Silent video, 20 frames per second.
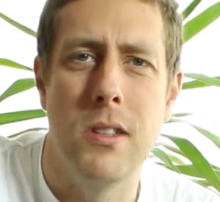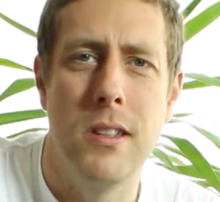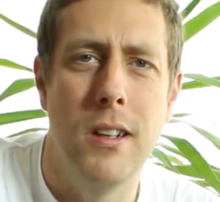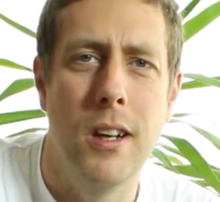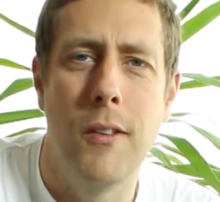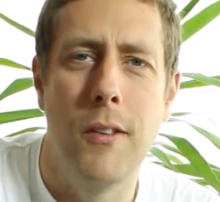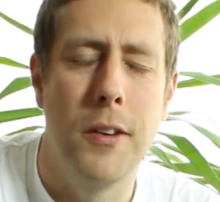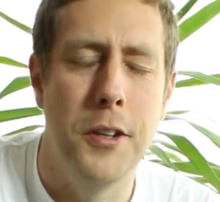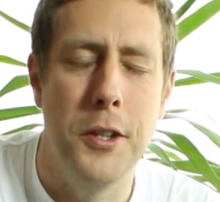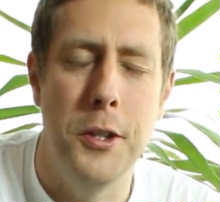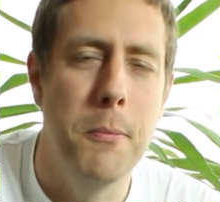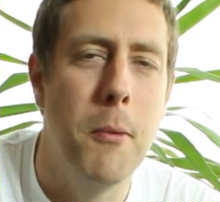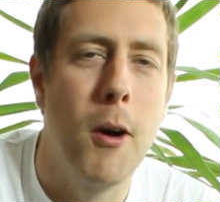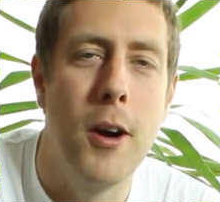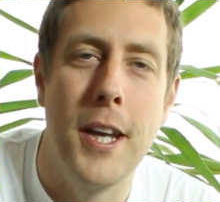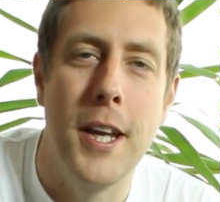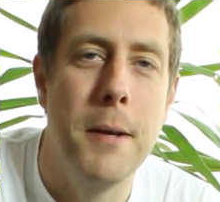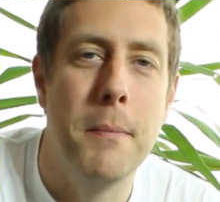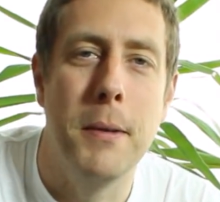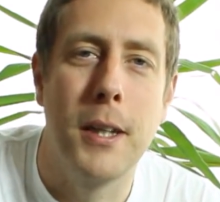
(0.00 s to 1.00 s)
You know, you might
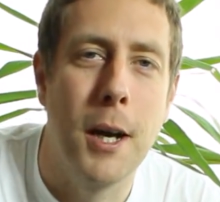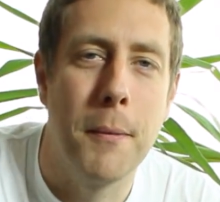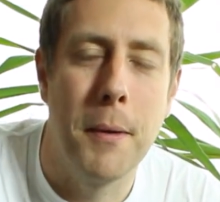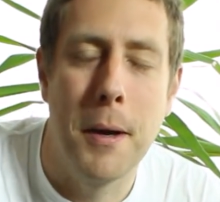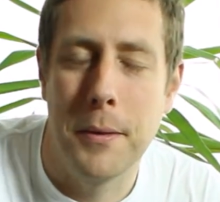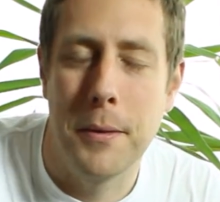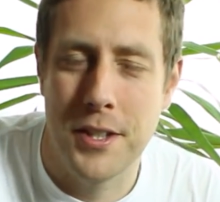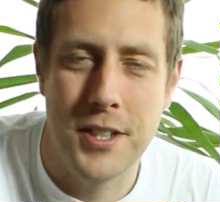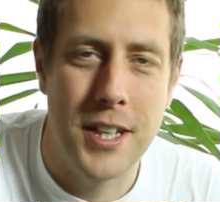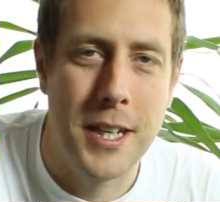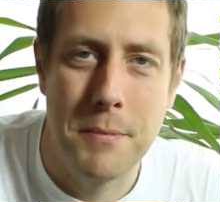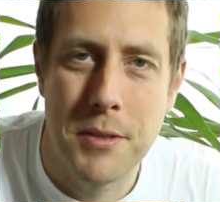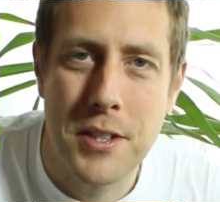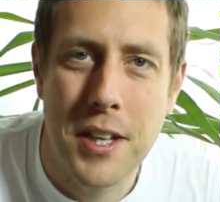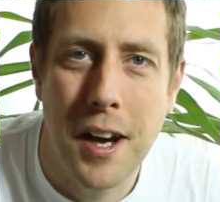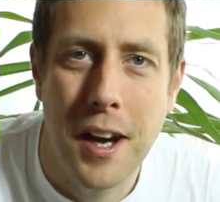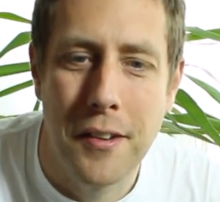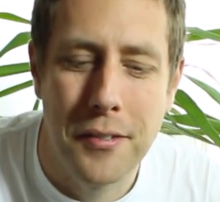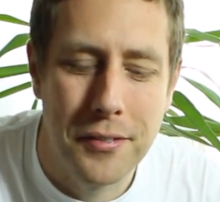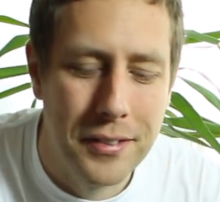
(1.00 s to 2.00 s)
hear me come out with the same
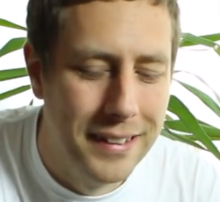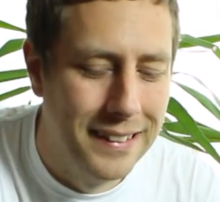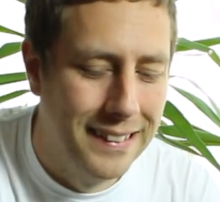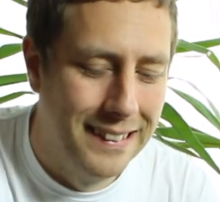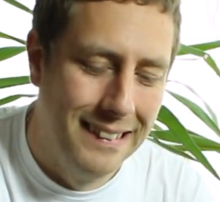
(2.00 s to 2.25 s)
stuff.